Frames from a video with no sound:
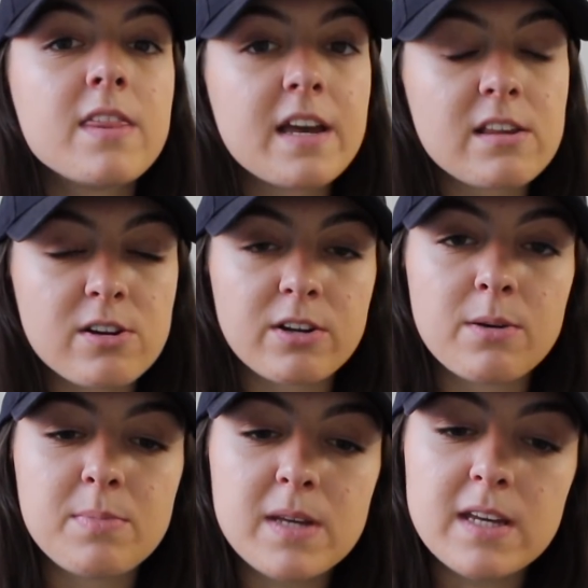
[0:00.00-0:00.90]
Things are
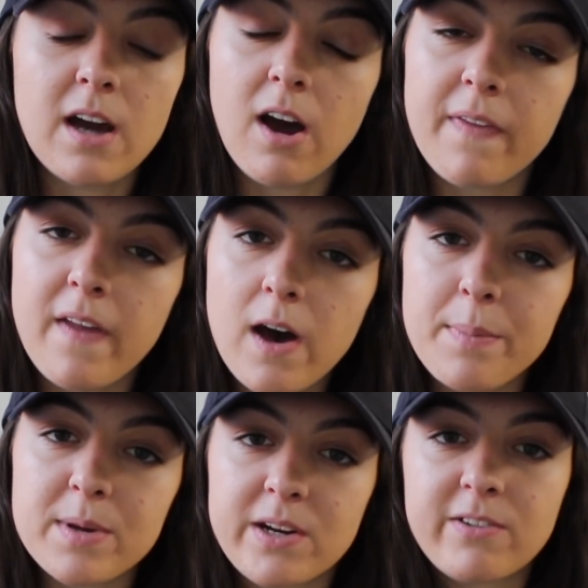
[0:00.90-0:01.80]
going to be on the
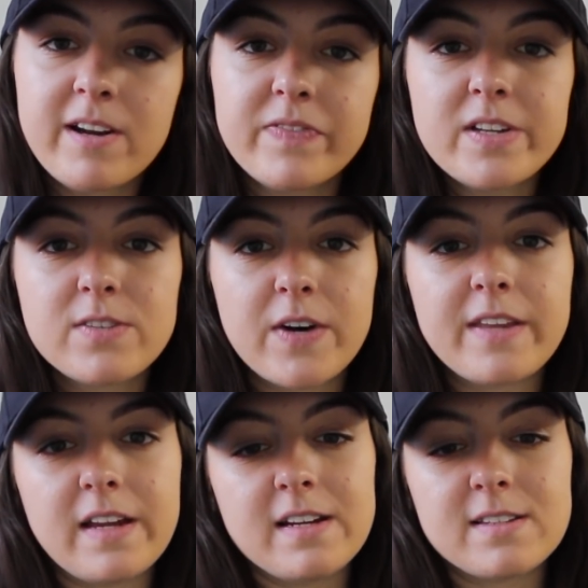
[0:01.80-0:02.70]
up, you know, right? That's
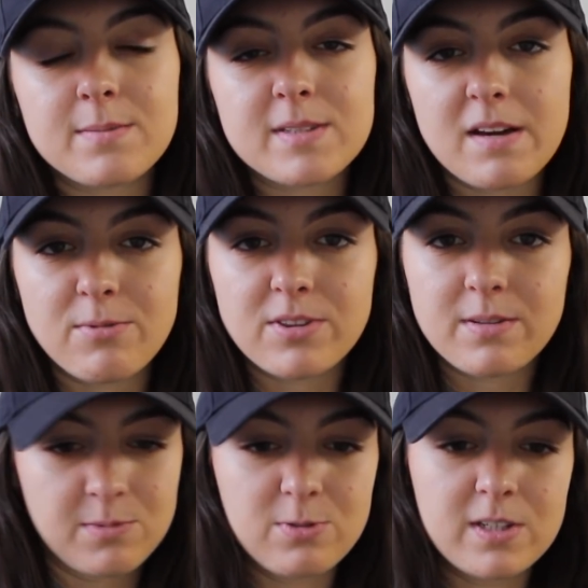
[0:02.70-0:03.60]
fine that he's upset with
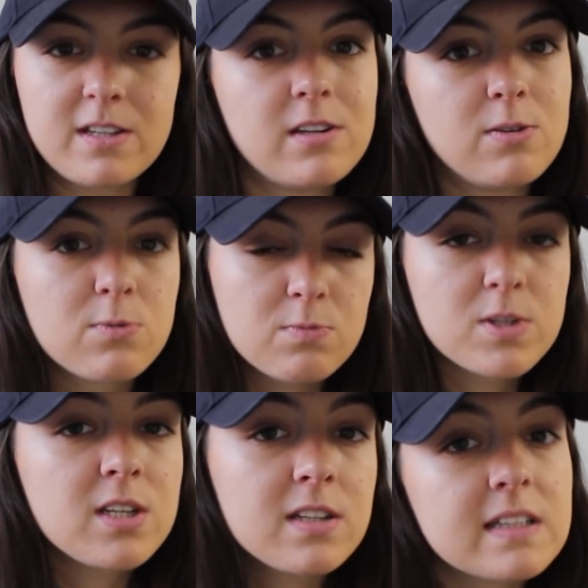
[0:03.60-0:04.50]
them losing, you know,
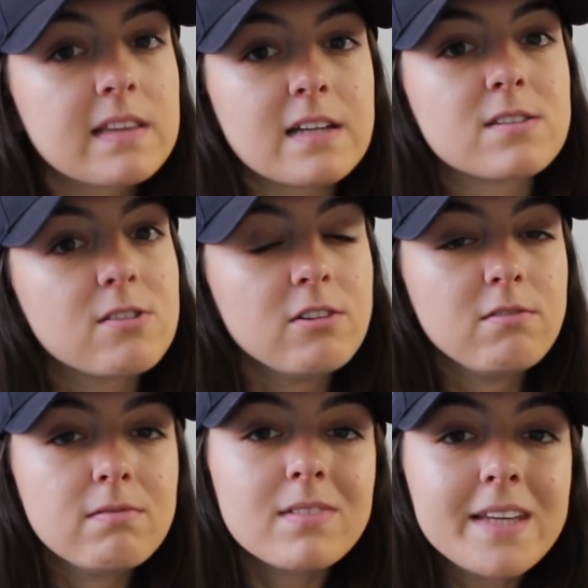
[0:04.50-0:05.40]
that's
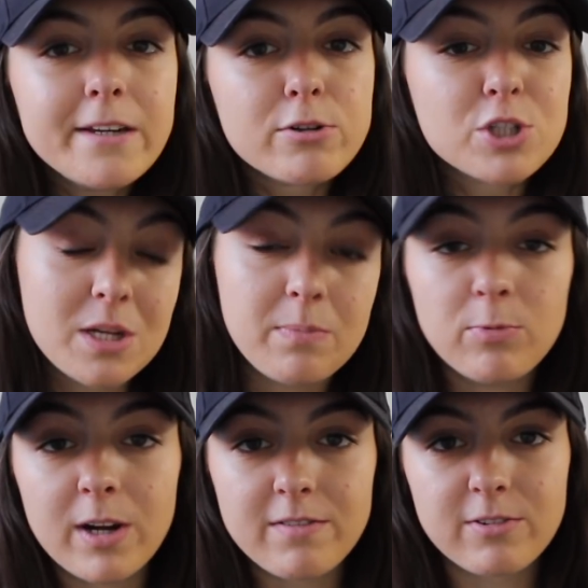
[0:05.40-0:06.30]
good leadership,
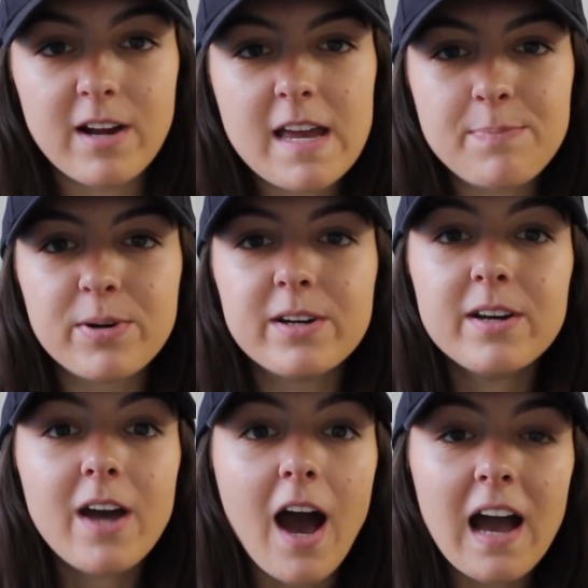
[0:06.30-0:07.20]
whatever, right?
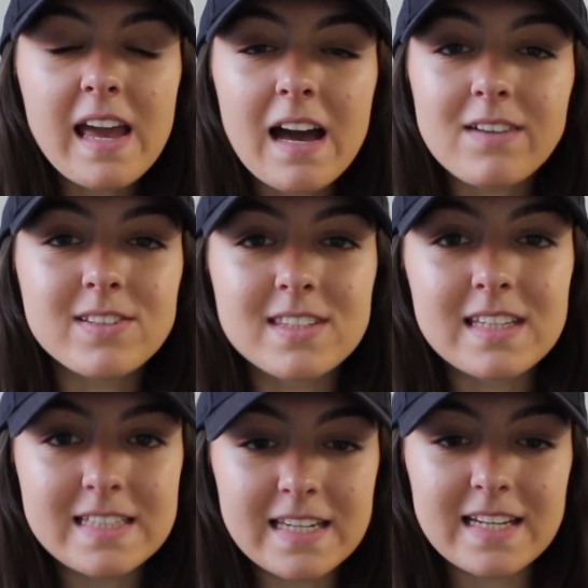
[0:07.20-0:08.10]
But I
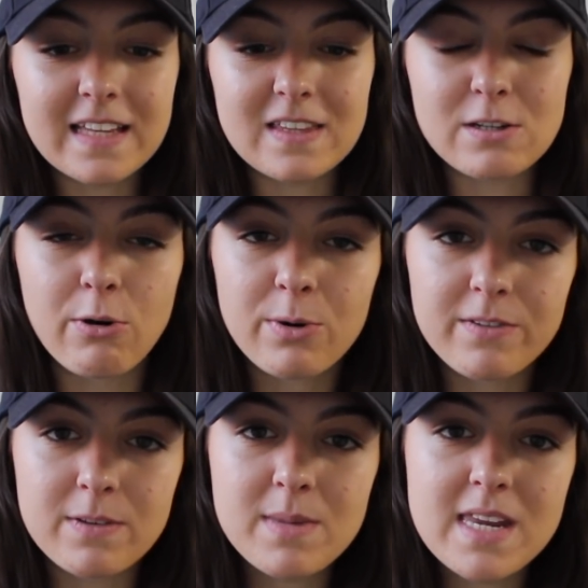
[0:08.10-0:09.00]
obviously didn't get the tone
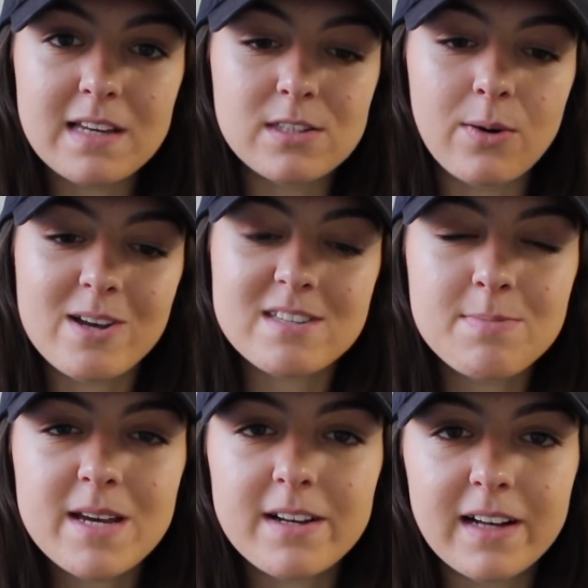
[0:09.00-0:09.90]
of the meeting, so I
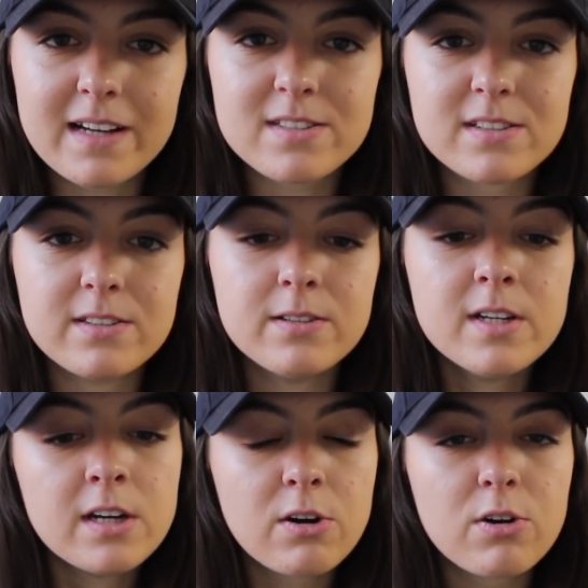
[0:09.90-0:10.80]
stepped out of class to
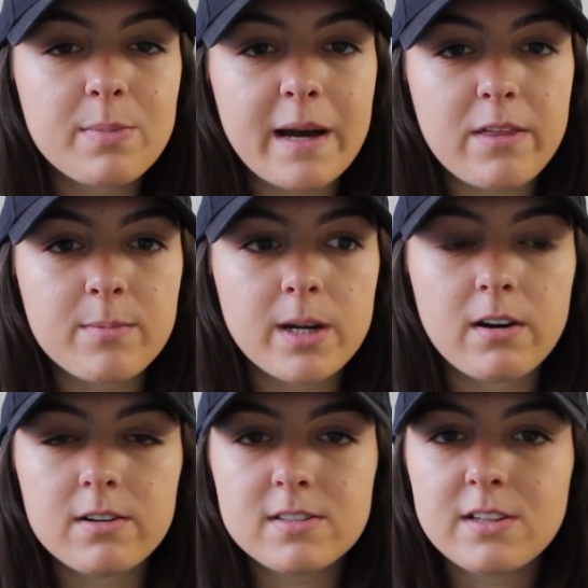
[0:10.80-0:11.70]
go to the bathroom, and
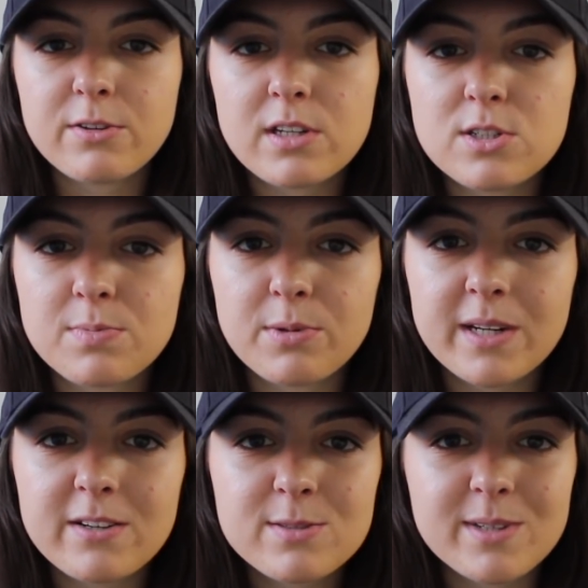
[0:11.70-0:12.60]
honestly, Loki just blew
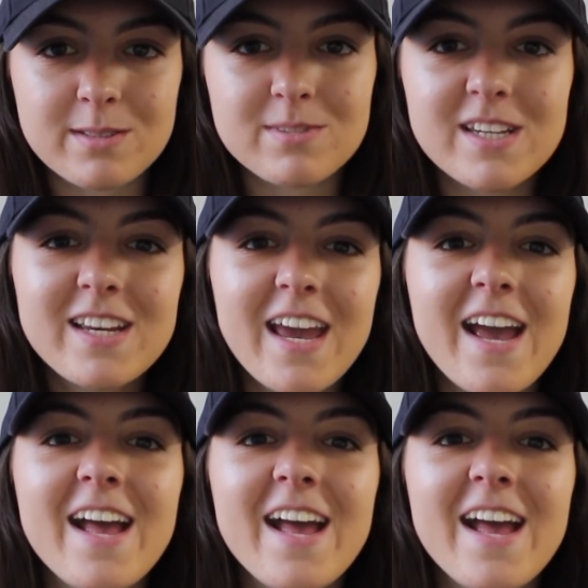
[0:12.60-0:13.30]
my nose because I'm sick,